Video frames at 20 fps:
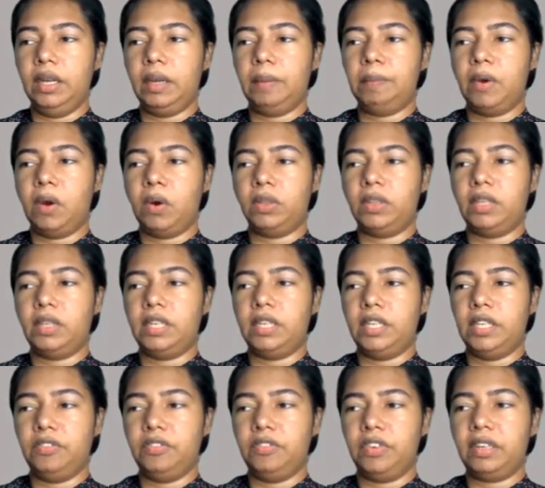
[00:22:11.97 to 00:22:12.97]
about the
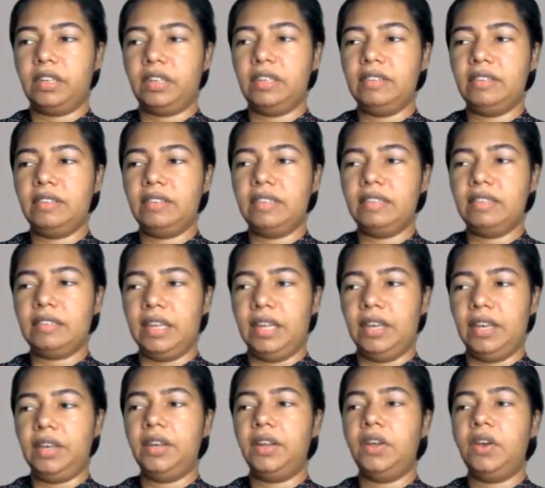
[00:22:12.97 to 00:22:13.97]
differences
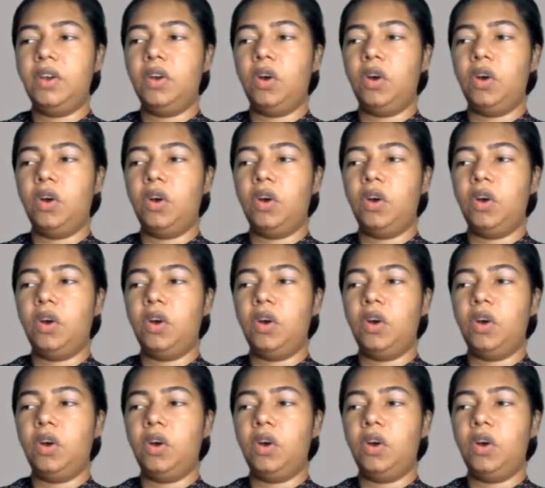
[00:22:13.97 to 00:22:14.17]
in